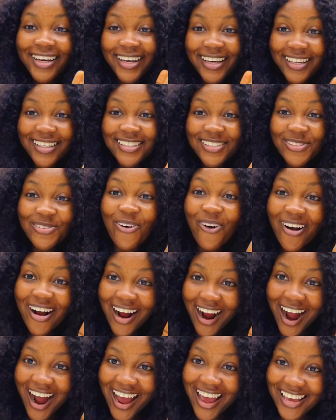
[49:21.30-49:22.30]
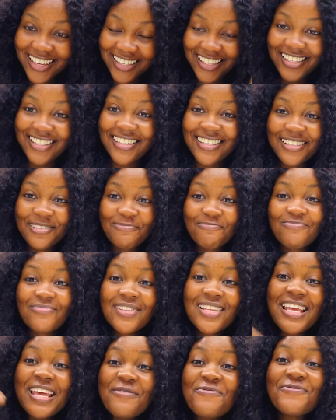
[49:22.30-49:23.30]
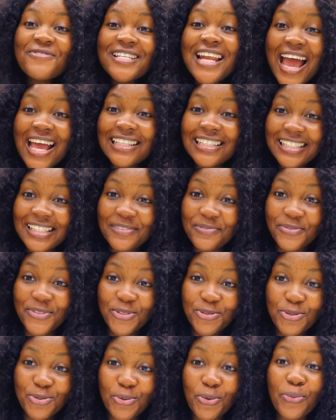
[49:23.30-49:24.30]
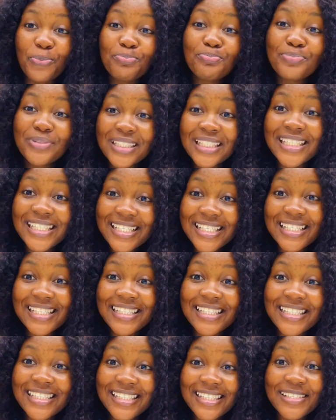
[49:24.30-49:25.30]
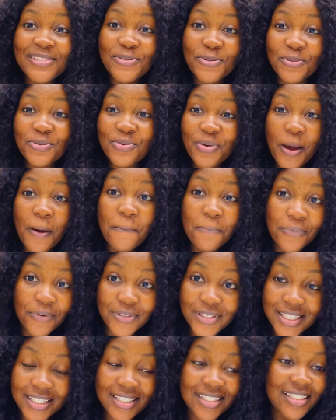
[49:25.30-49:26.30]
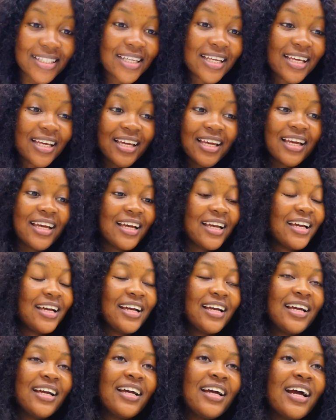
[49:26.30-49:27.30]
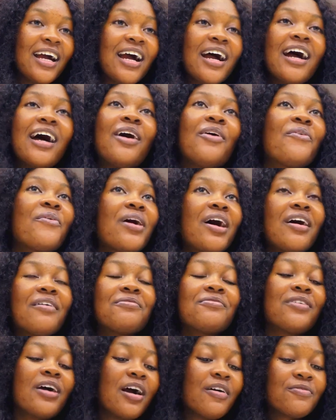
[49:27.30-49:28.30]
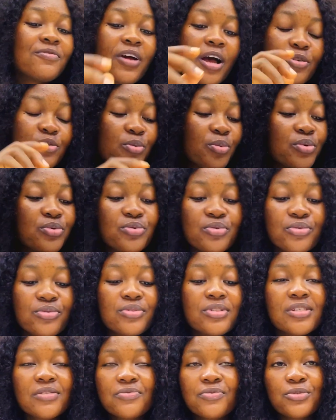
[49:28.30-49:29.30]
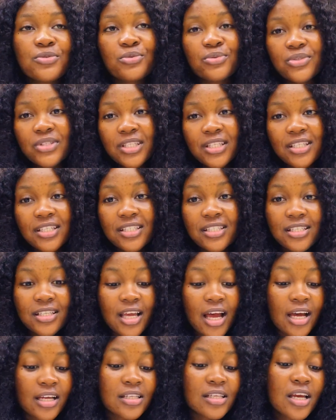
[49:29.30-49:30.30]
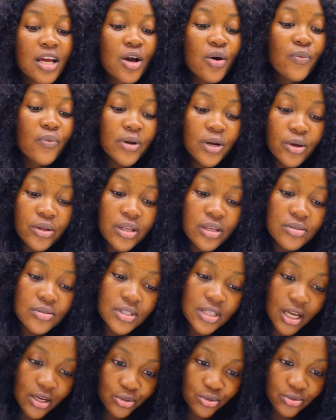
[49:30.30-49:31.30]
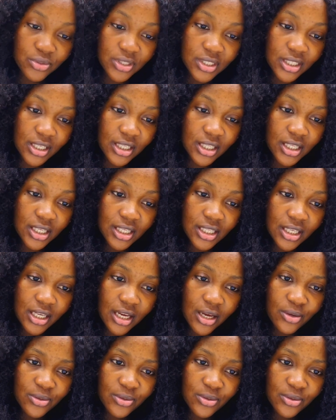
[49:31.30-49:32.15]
So guys, if you like this video, please click the subscribe button. I was supposed to shoot this video since, and when I wanted to start shooting, then